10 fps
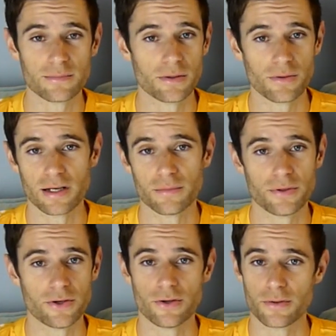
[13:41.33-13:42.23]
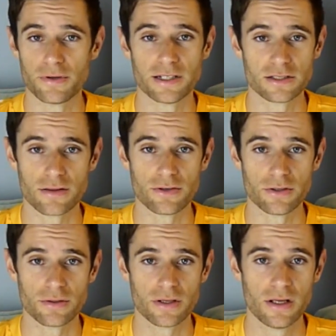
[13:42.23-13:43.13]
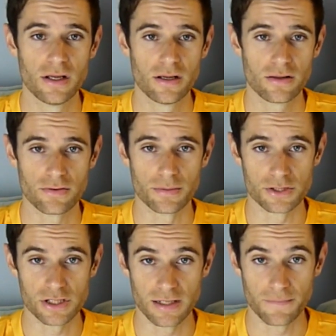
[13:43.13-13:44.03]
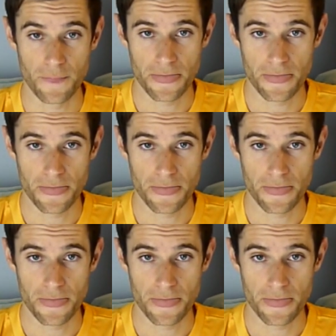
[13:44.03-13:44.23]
but without putting all the pressure through my shin.